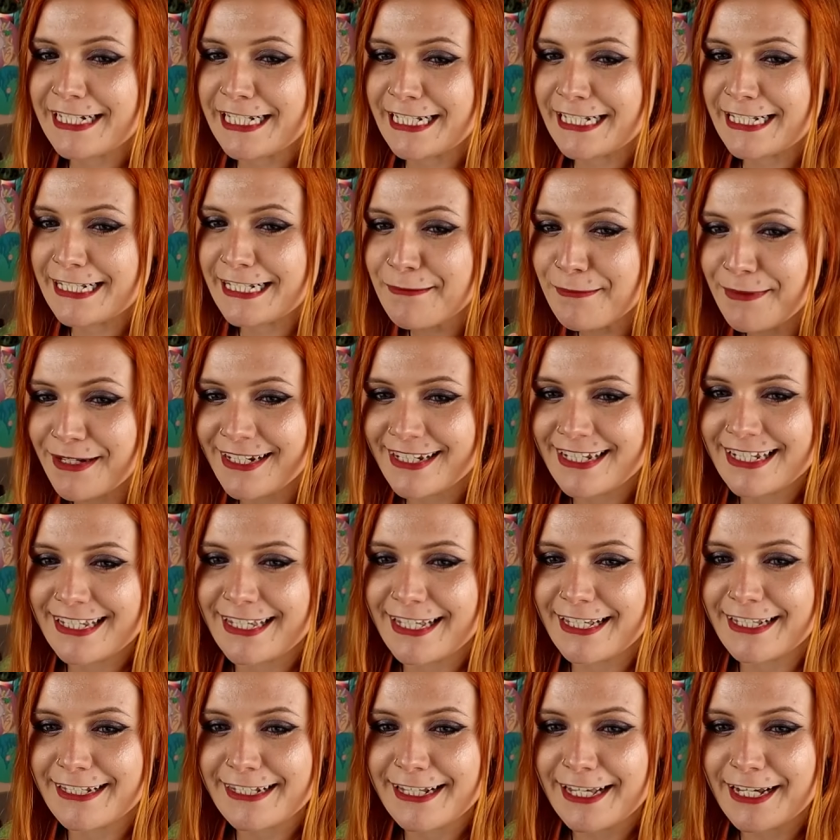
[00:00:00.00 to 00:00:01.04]
that are similar to
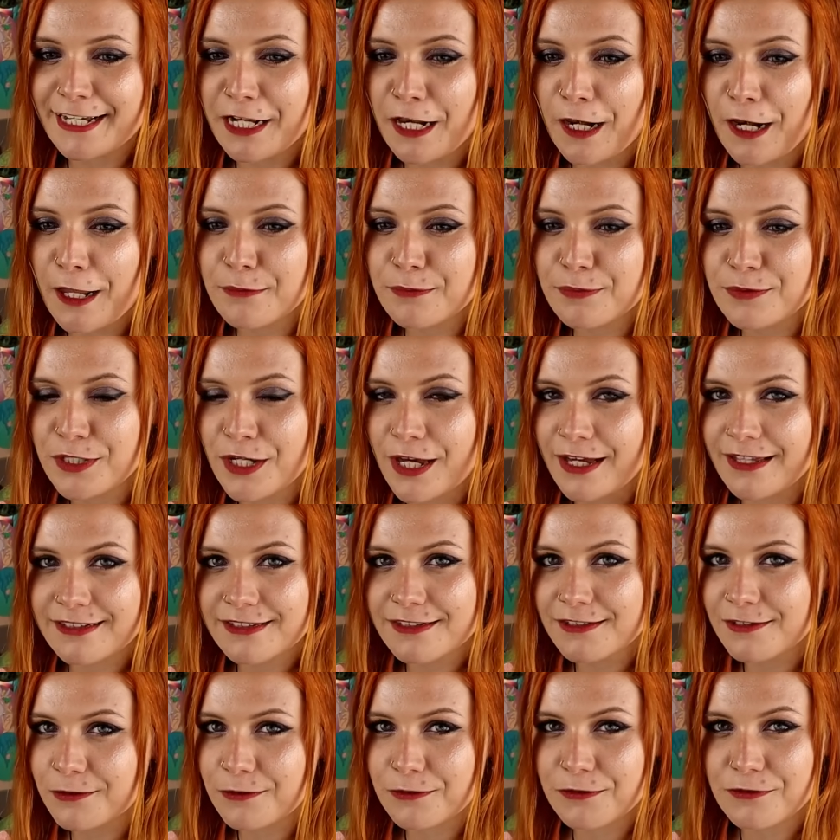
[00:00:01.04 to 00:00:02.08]
this, like club
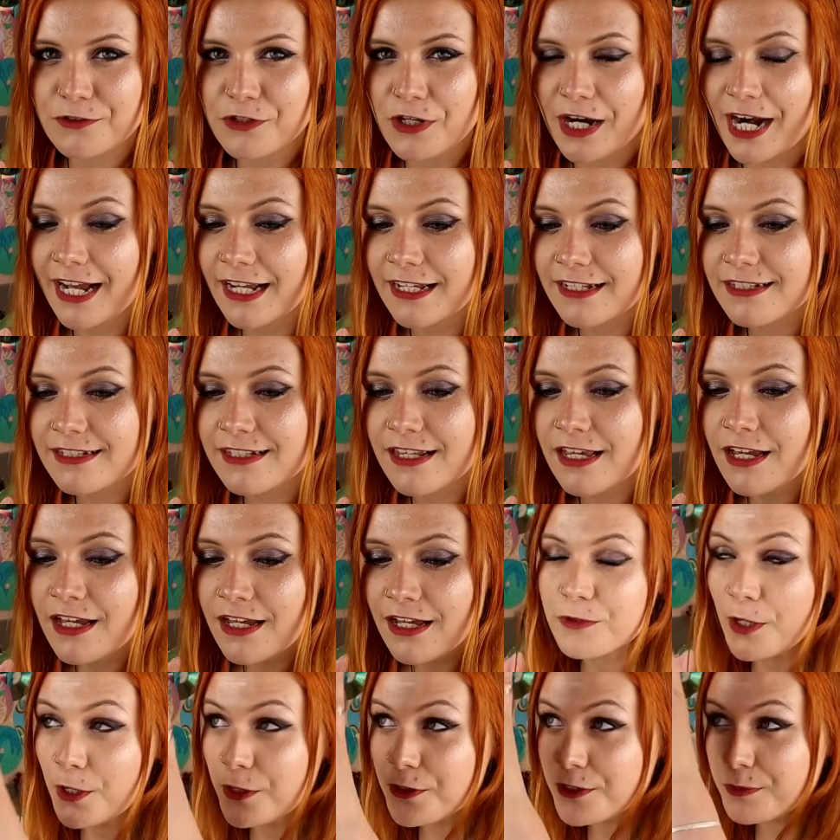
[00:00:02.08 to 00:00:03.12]
dance sort of tracks,
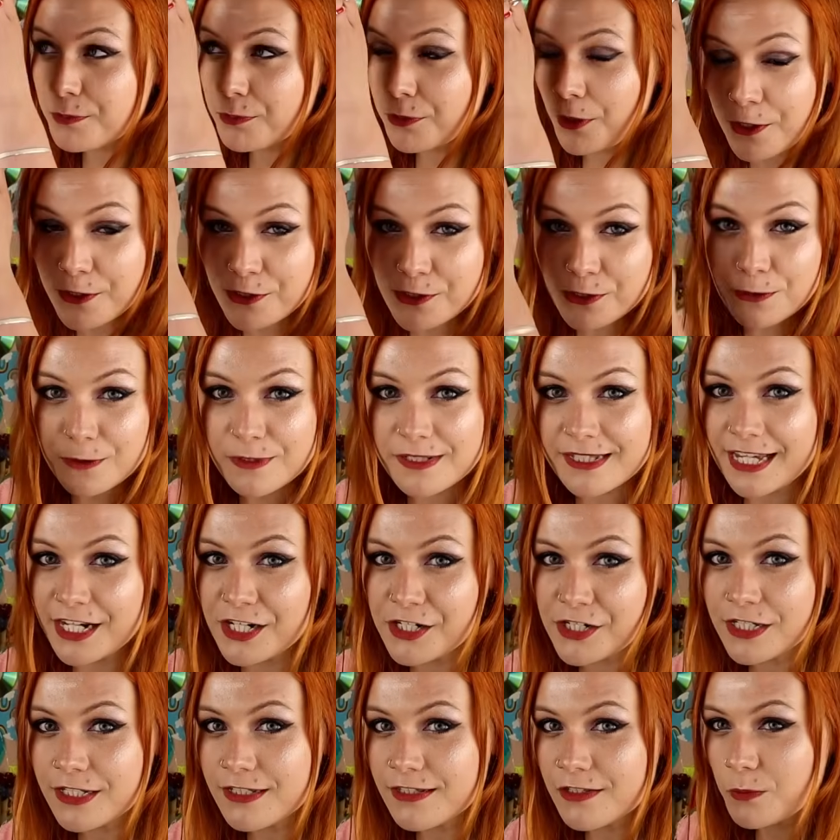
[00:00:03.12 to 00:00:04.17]
those Pro Tool
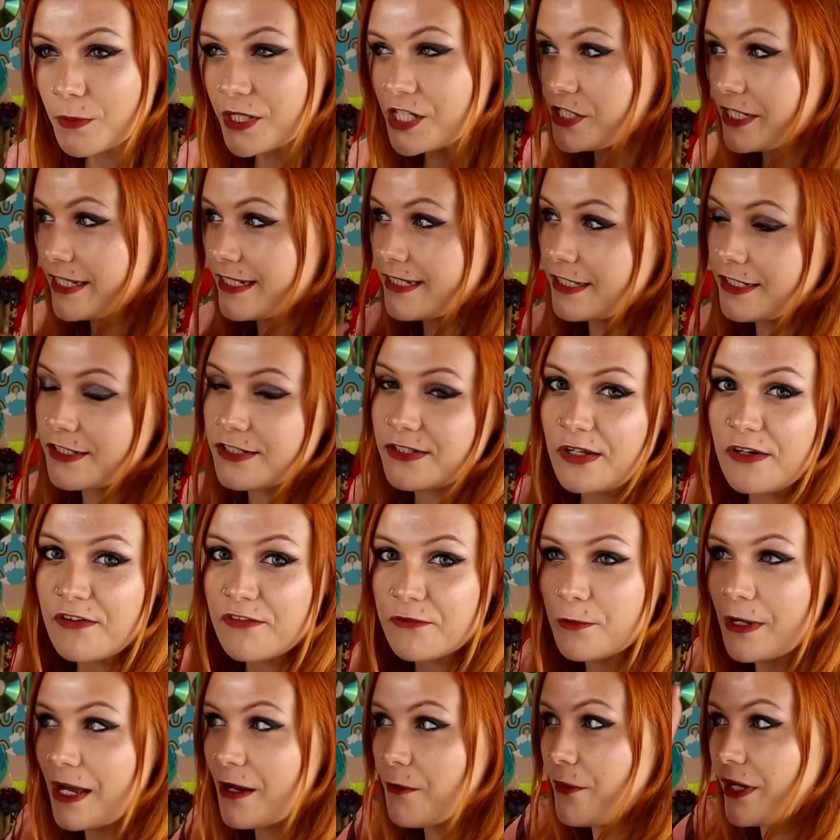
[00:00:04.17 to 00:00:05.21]
sessions, which is the
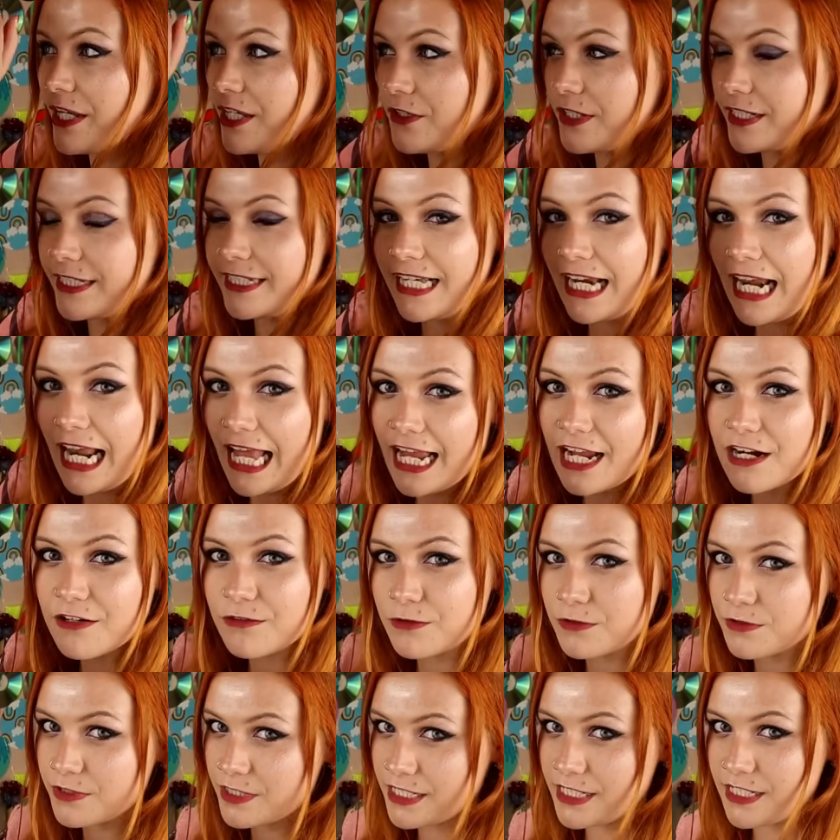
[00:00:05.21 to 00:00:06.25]
software where you can layer
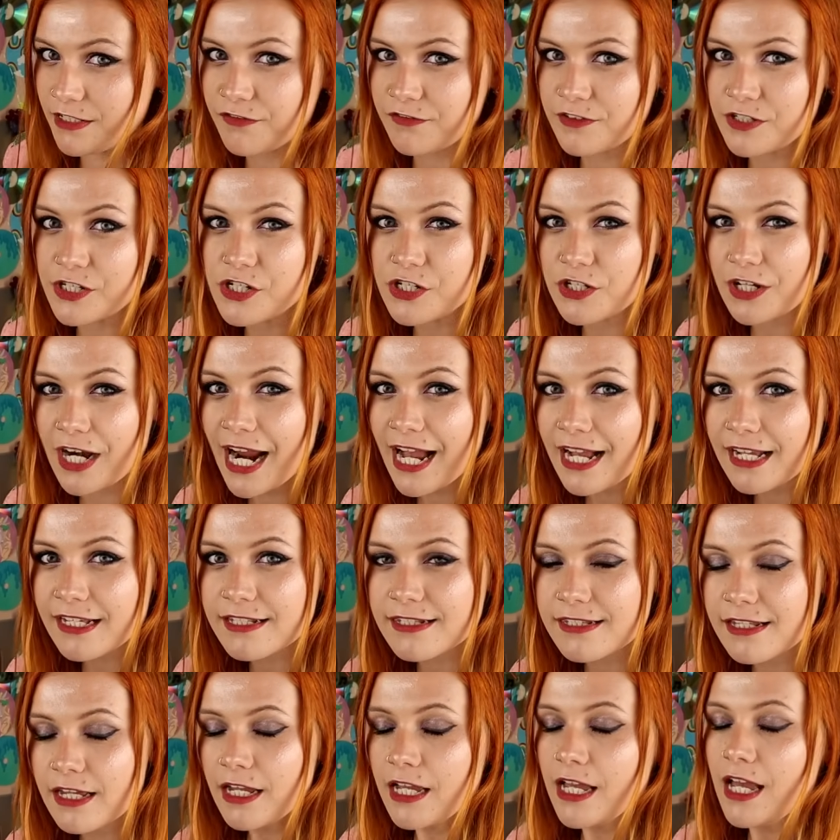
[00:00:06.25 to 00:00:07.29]
all the different
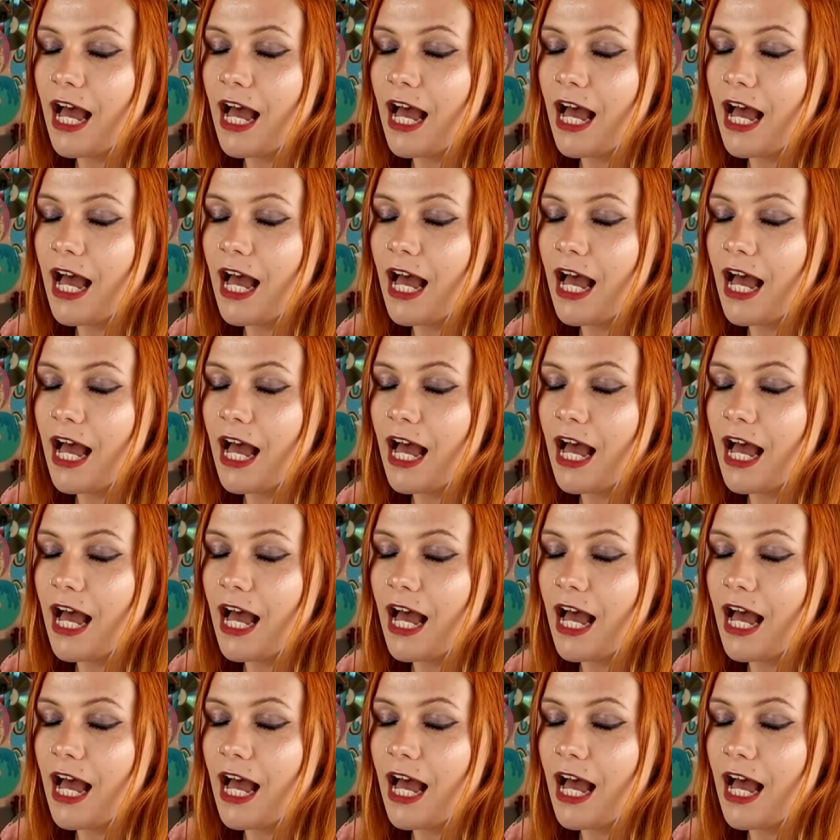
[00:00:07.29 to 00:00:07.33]
tracks,